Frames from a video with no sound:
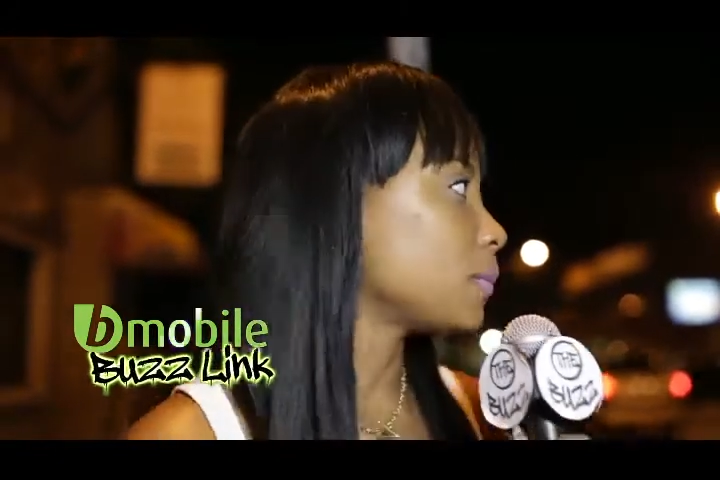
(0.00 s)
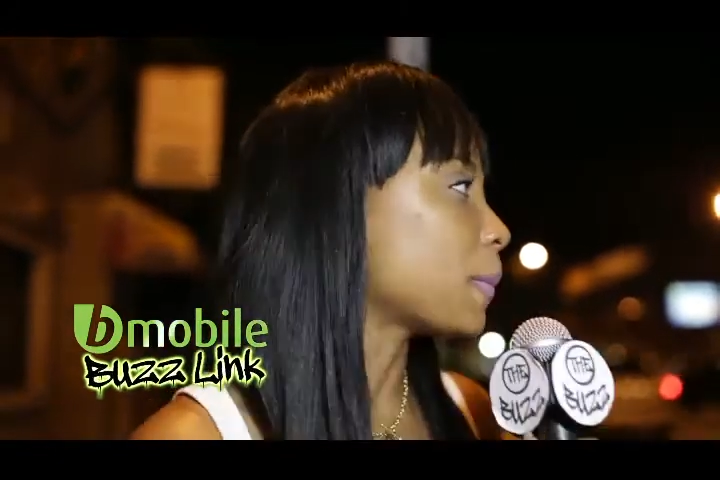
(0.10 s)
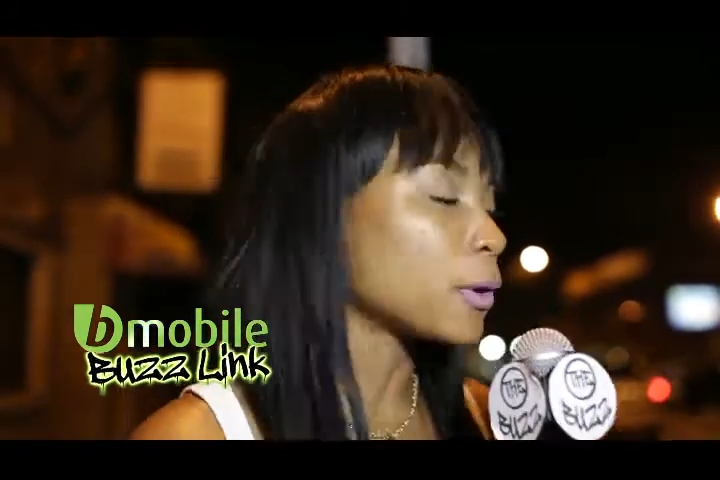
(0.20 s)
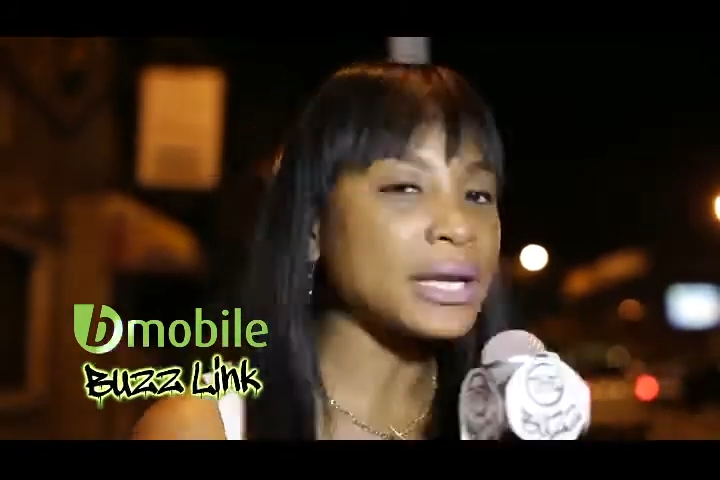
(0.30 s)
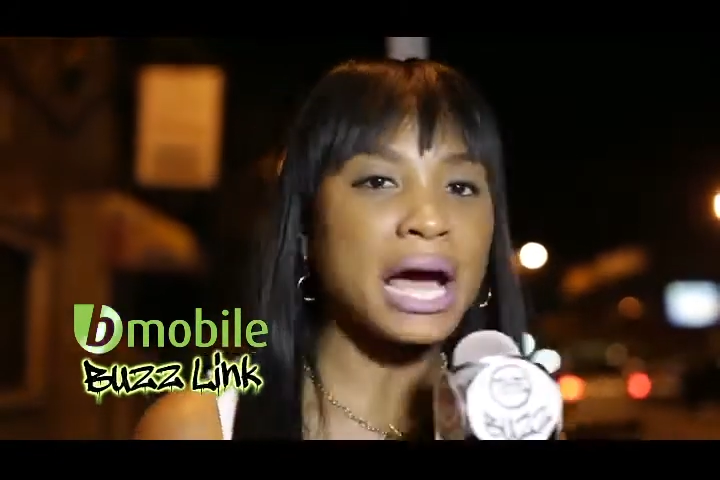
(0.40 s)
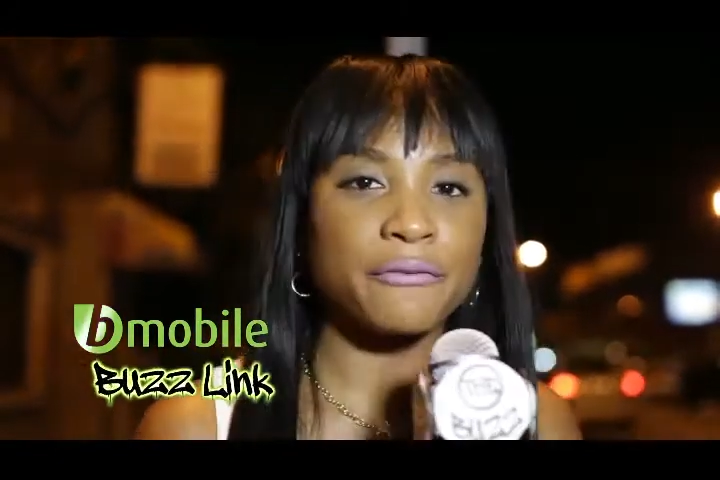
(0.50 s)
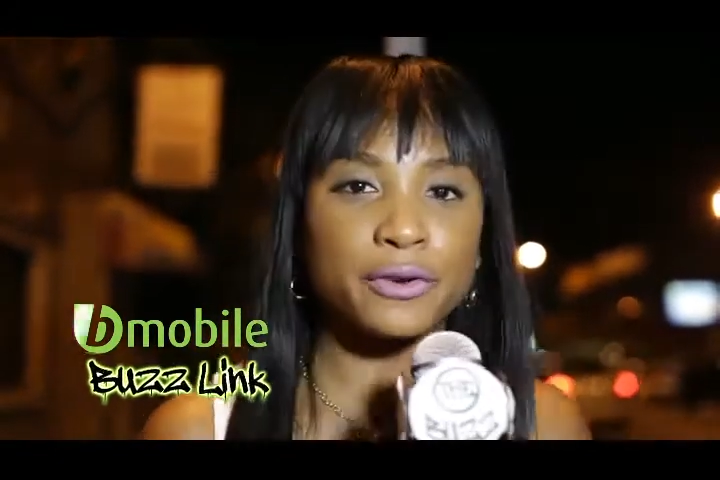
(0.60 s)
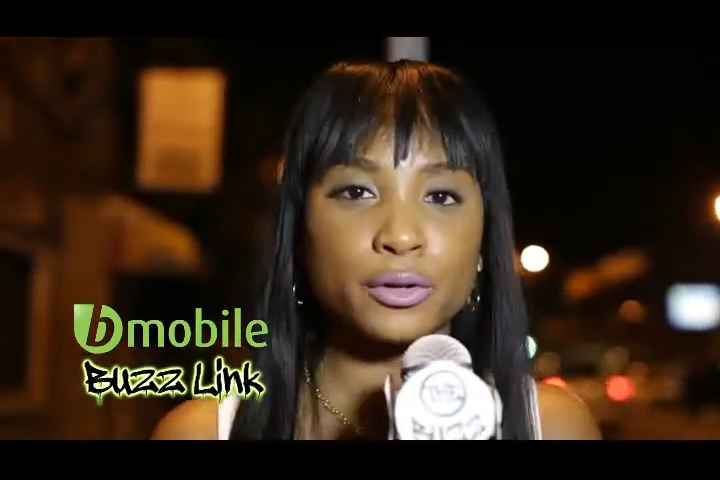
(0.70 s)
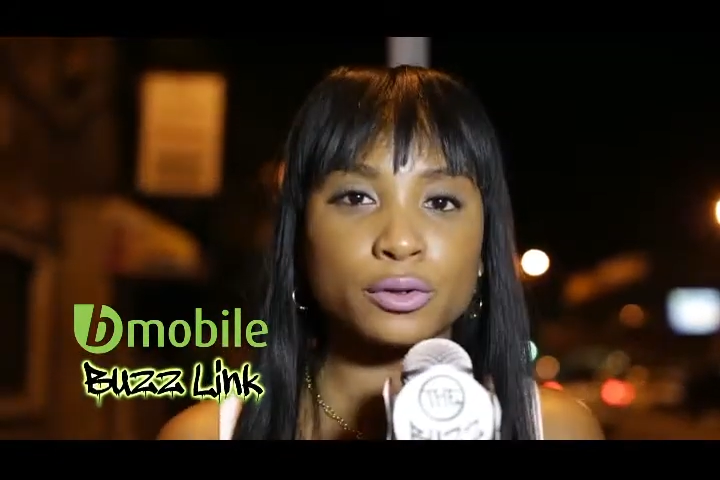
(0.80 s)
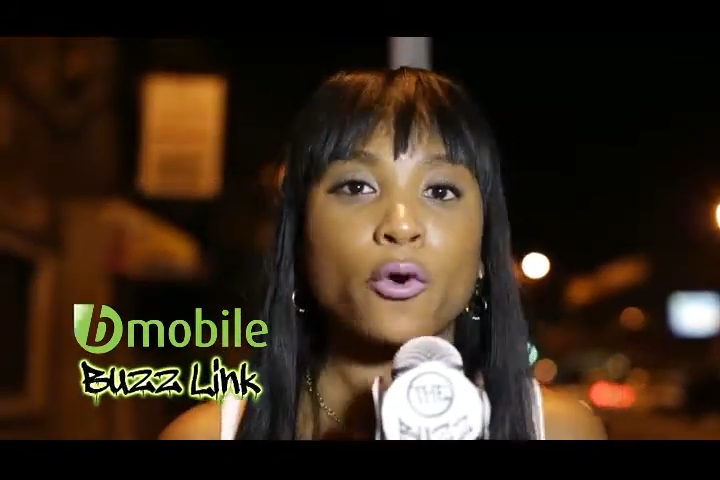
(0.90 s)
people on the
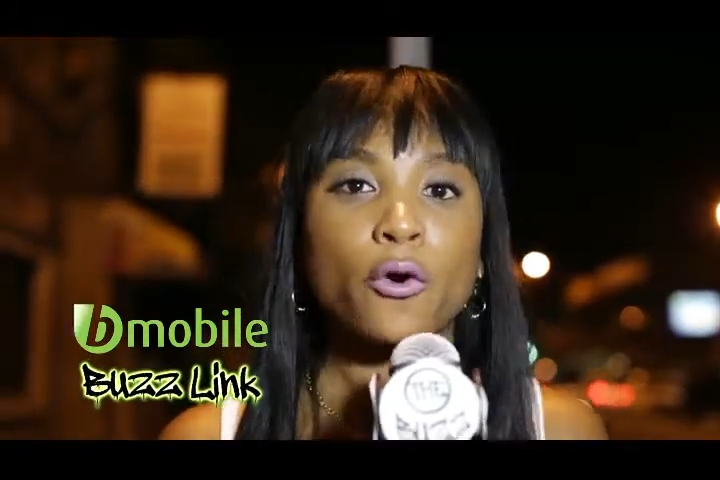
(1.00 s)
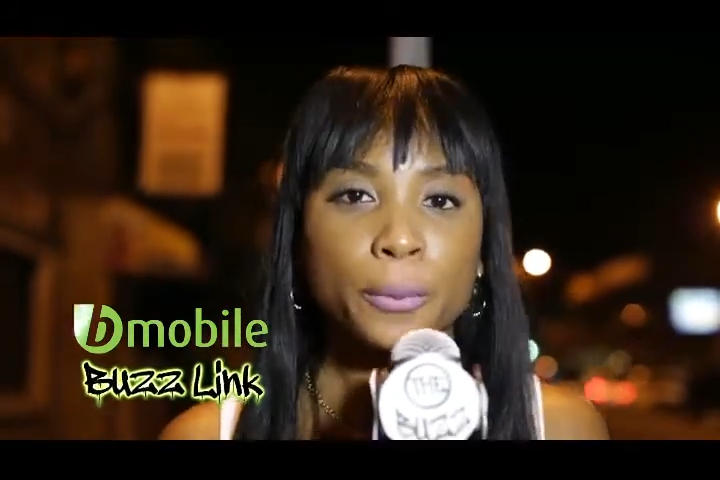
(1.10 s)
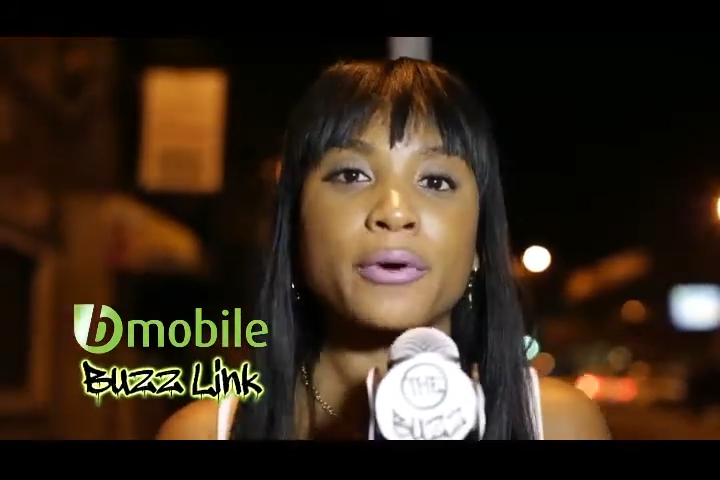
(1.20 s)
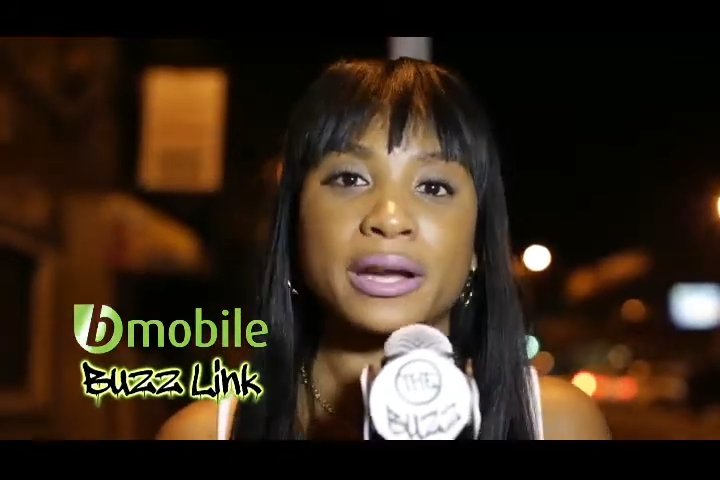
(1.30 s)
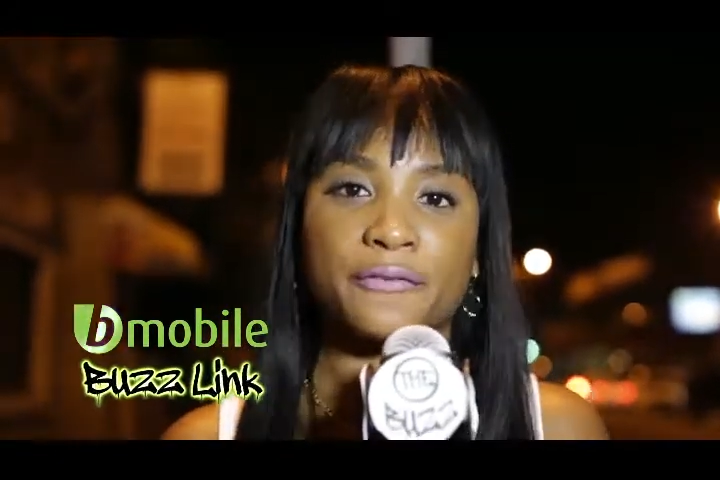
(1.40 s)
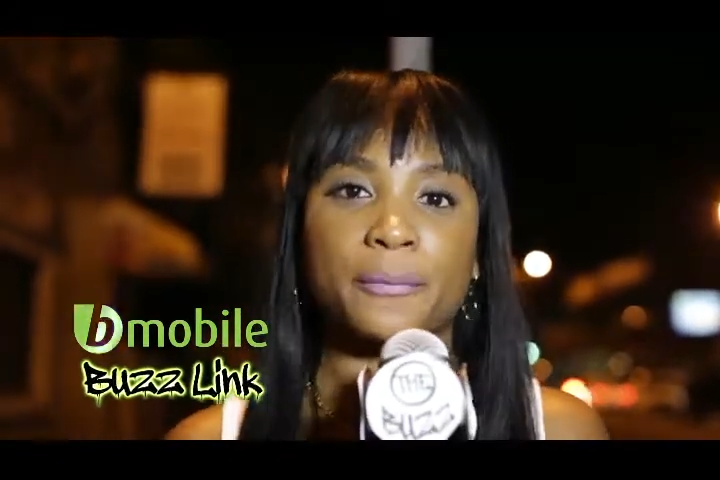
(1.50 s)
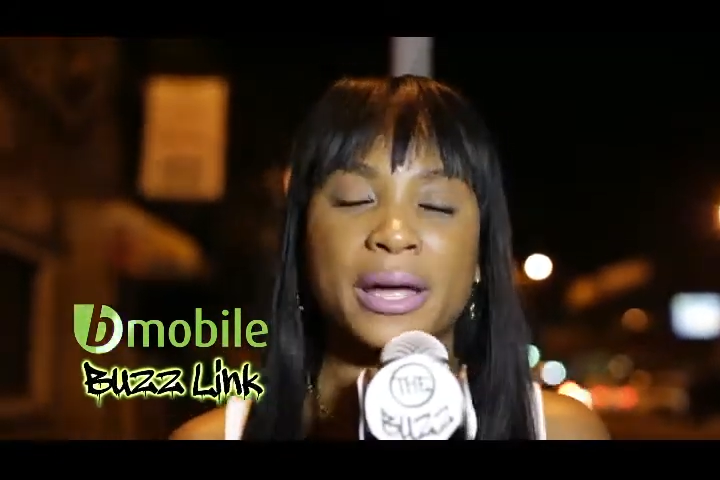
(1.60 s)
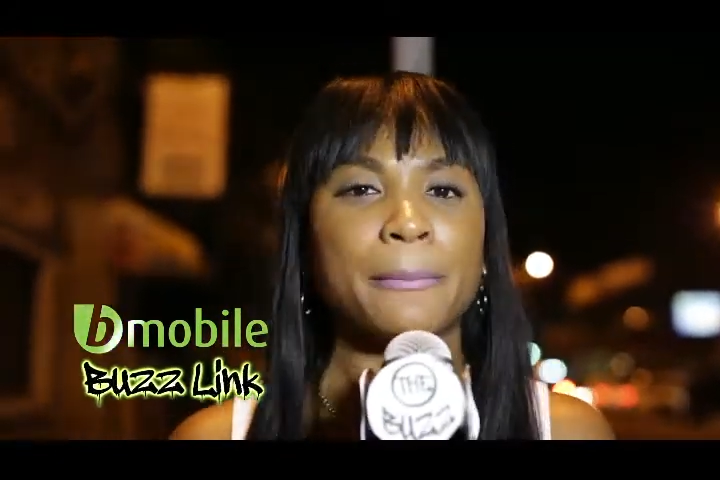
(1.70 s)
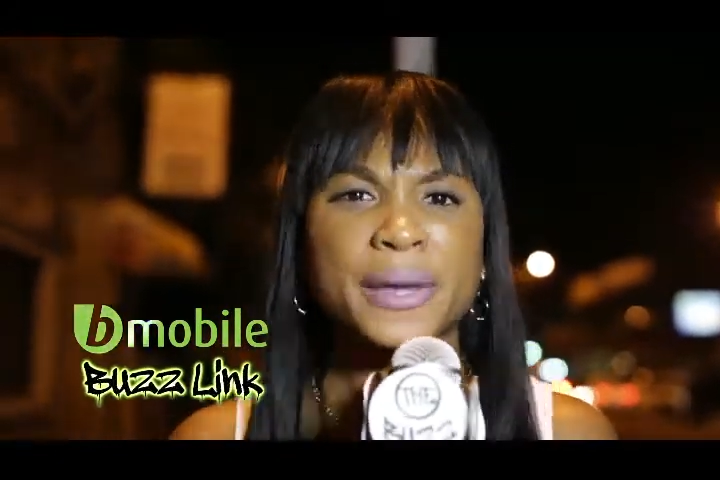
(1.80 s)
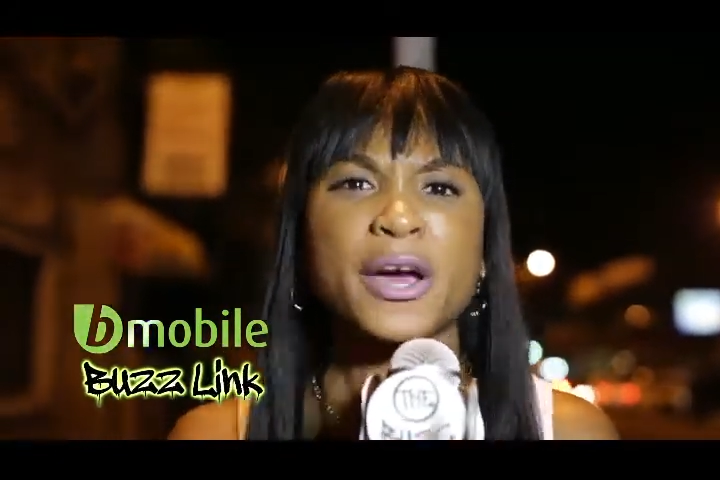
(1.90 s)
avenue are hope you're ready for
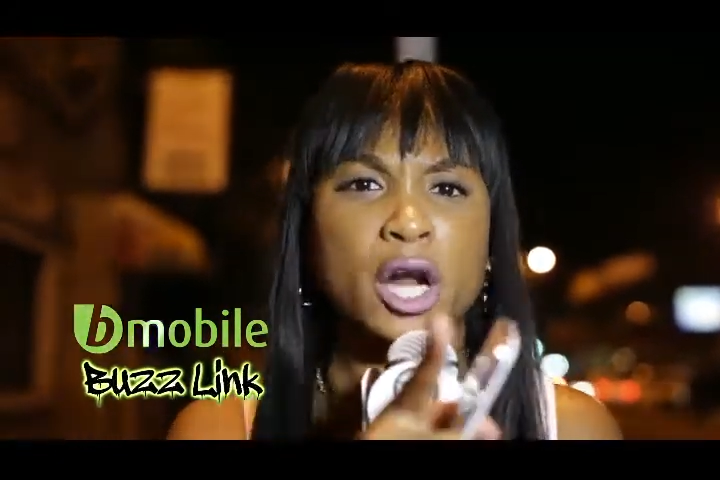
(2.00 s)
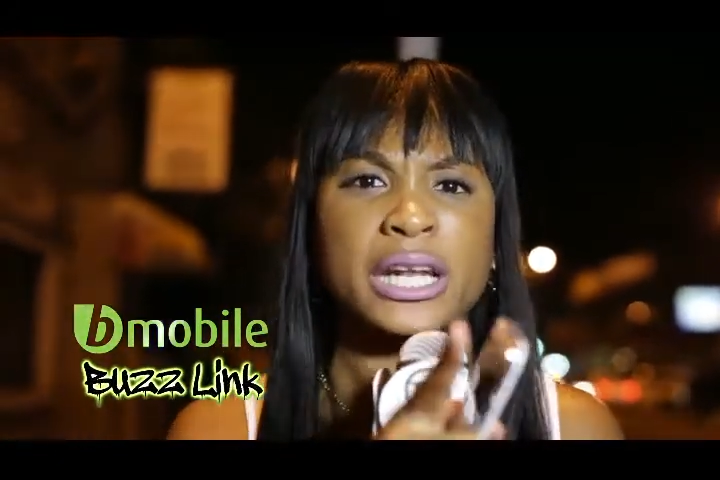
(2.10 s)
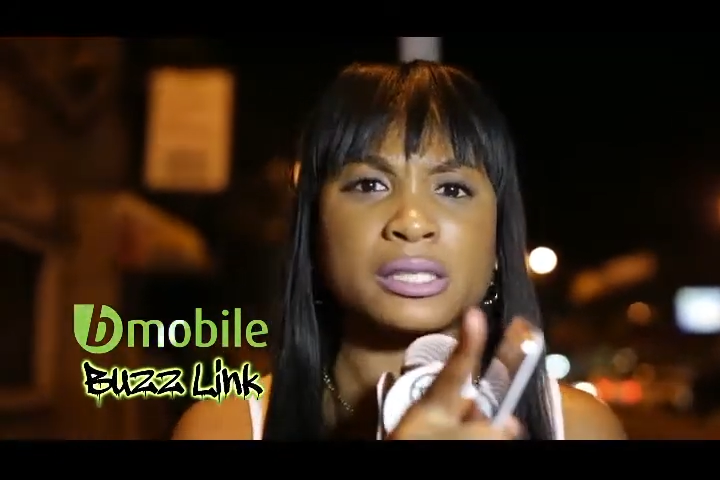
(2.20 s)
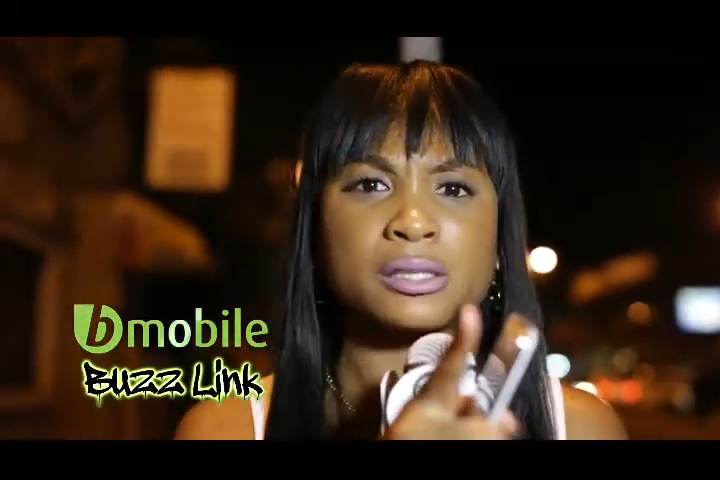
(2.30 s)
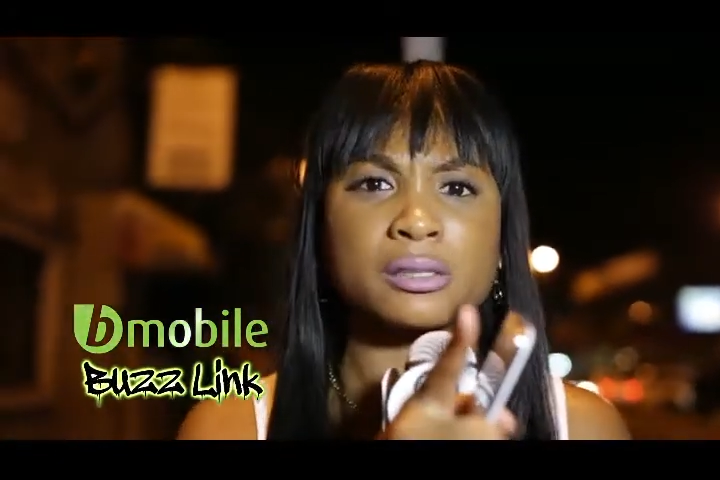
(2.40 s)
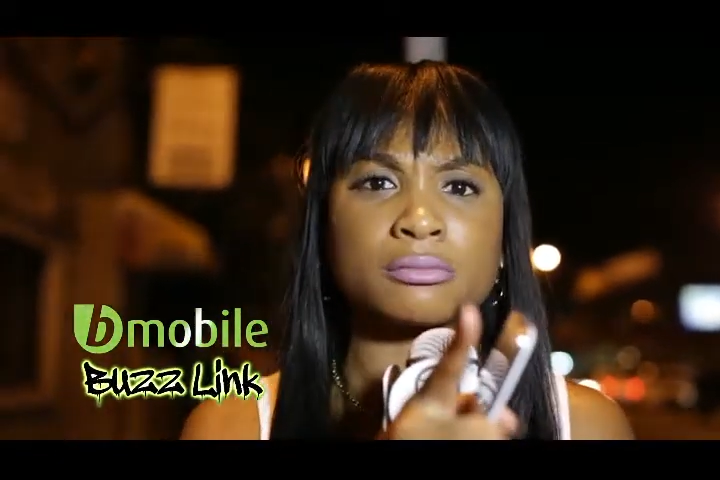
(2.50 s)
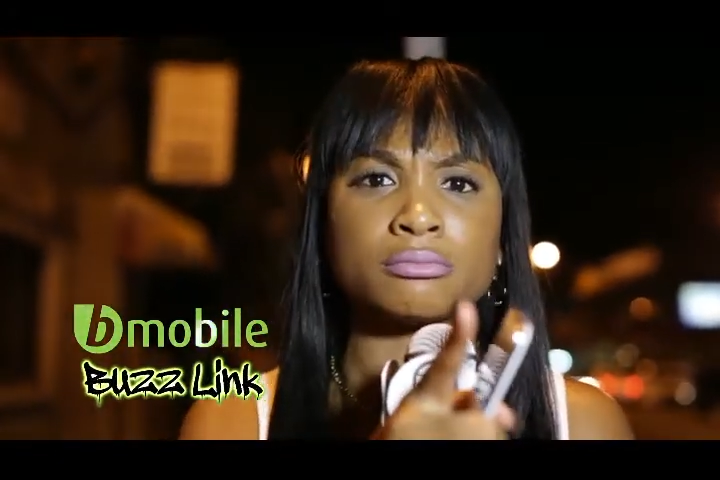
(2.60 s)
me. And be honest.